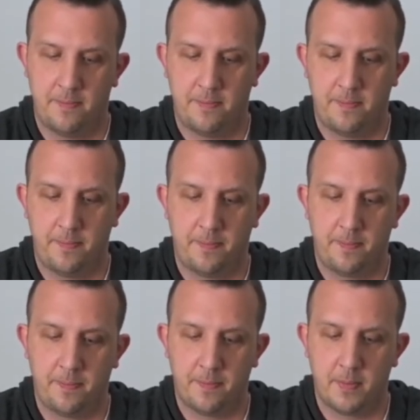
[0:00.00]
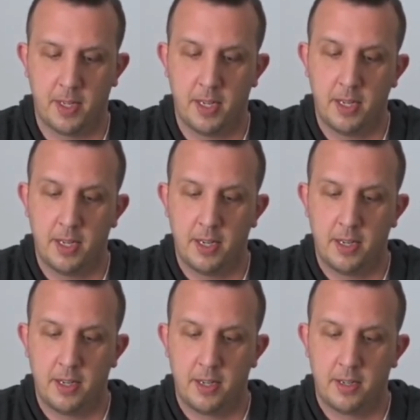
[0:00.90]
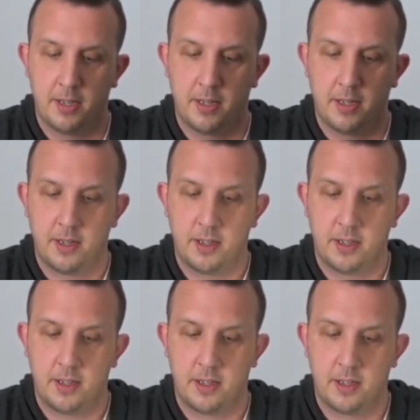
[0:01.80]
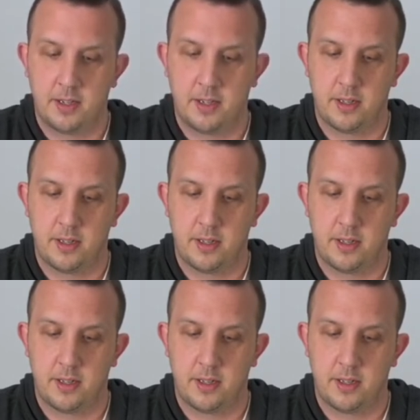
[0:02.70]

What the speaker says: Nobody speaks.